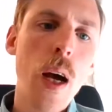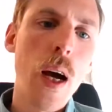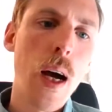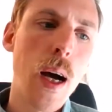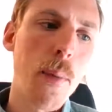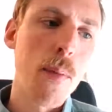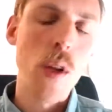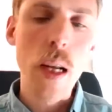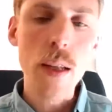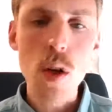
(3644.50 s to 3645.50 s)
So
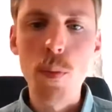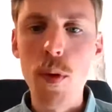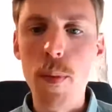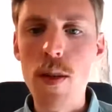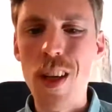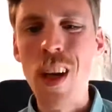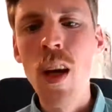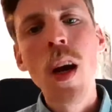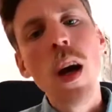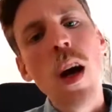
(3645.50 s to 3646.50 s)
that's optimistic.
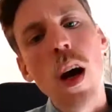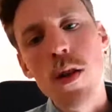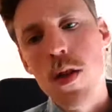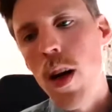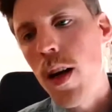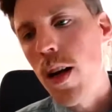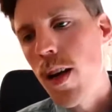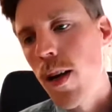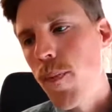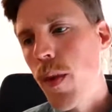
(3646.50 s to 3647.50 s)
A
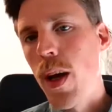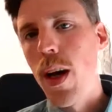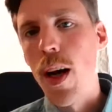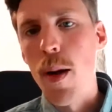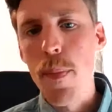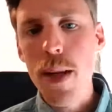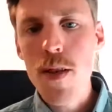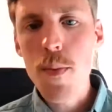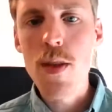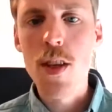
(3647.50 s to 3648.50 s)
slightly
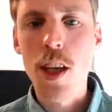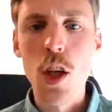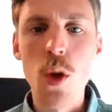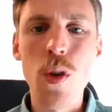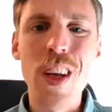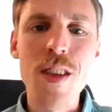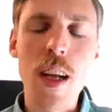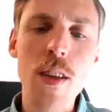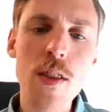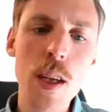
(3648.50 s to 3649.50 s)
pessimistic note is
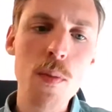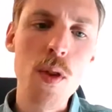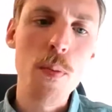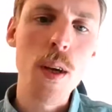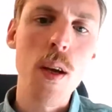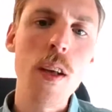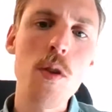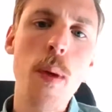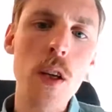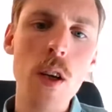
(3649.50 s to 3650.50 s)
that it seems to be
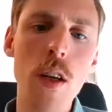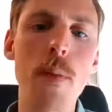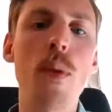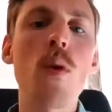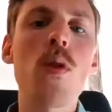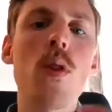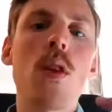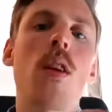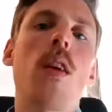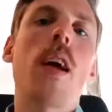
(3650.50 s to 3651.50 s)
especially the most
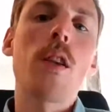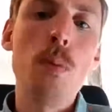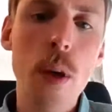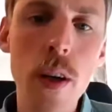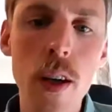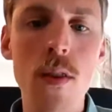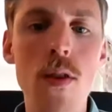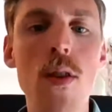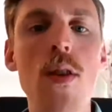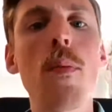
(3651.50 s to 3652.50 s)

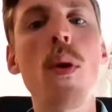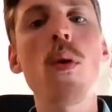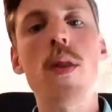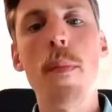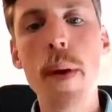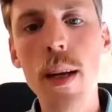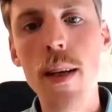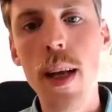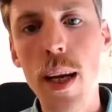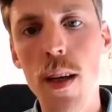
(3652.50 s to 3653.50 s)
experienced, the most
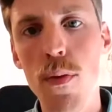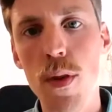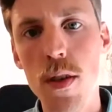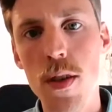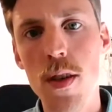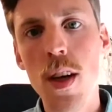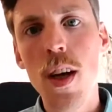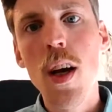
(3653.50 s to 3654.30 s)
embedded activists